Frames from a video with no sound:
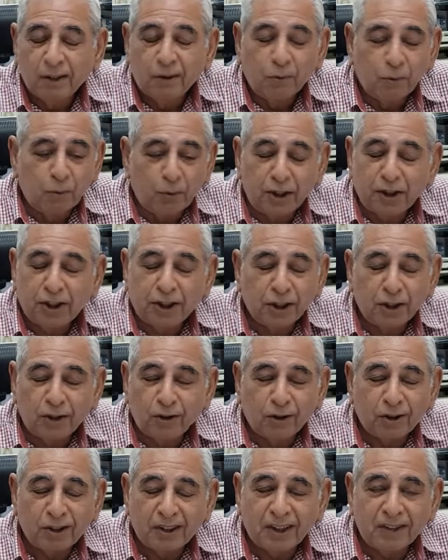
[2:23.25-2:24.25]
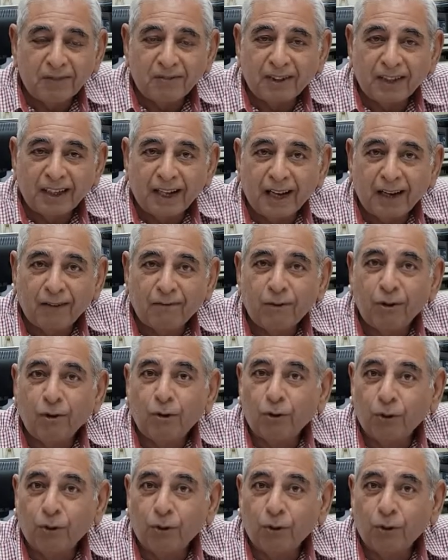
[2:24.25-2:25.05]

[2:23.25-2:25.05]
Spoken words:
We did not even have a